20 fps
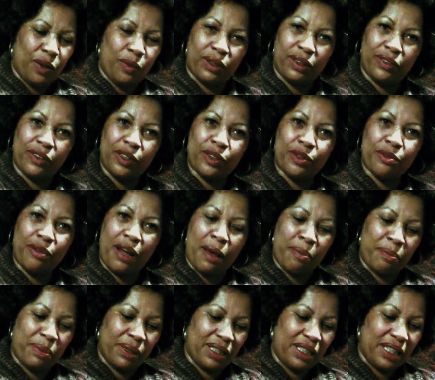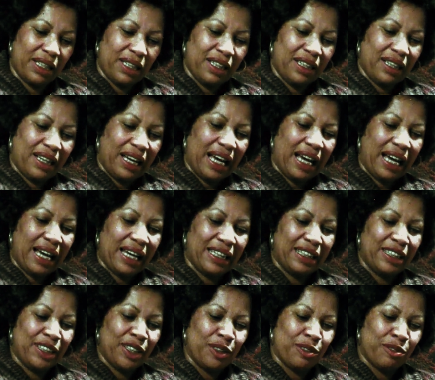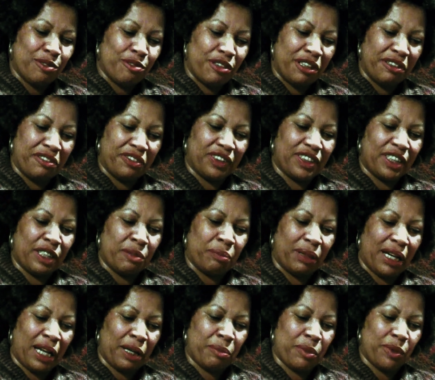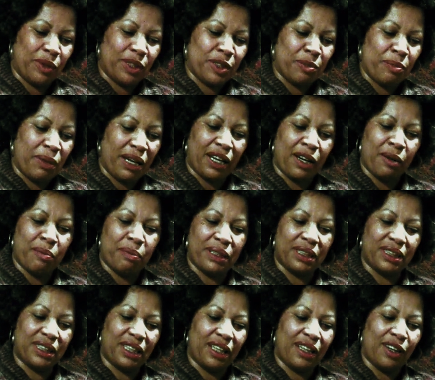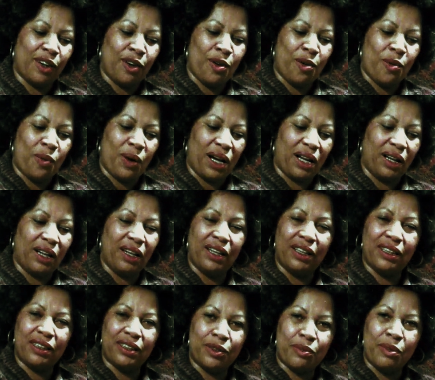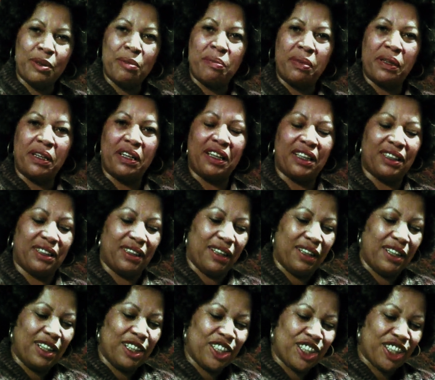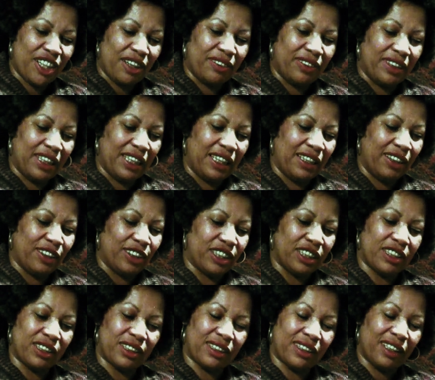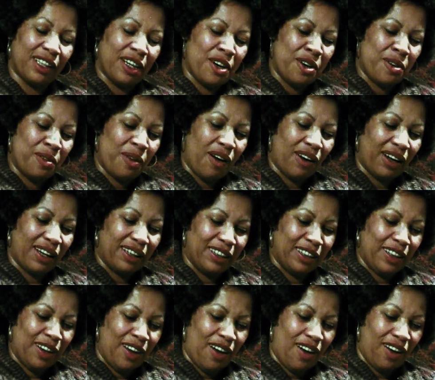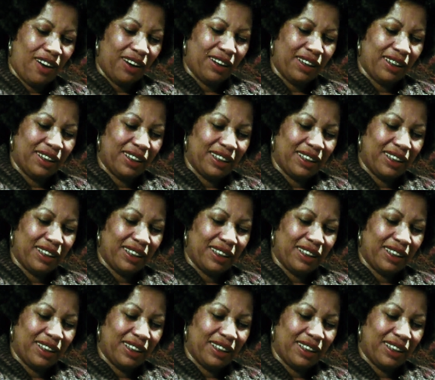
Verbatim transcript: one of those rapid, high-note riffs that black boys make up as they go while sweeping and shoveling or just walking along,